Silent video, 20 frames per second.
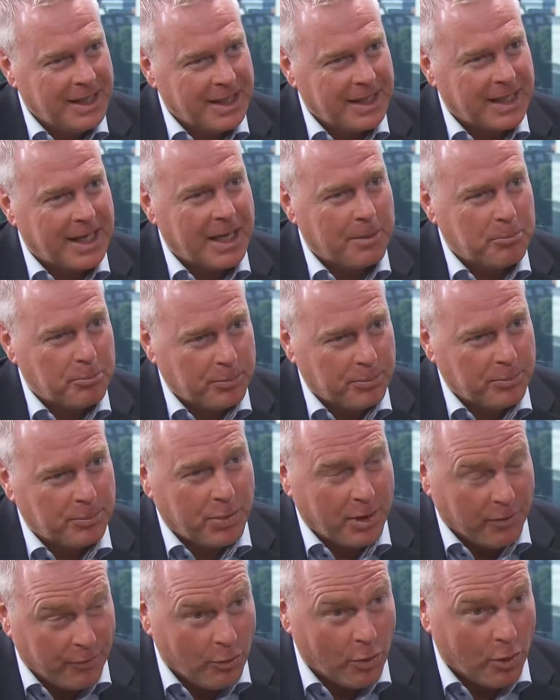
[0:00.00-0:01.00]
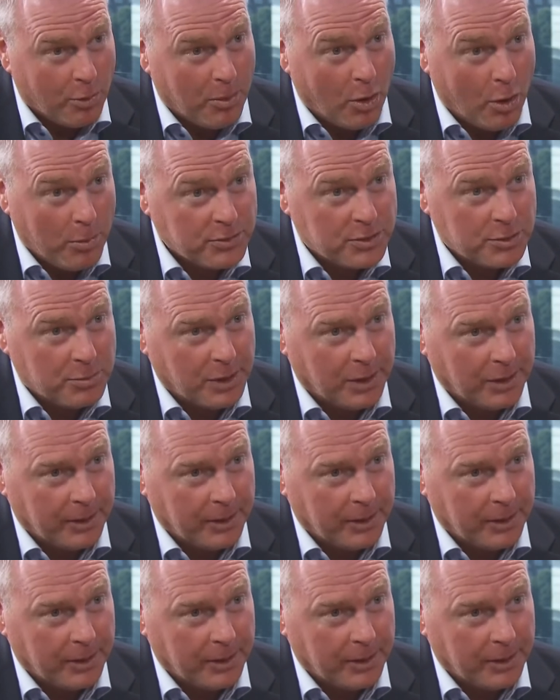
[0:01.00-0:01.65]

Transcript: can perform optimally.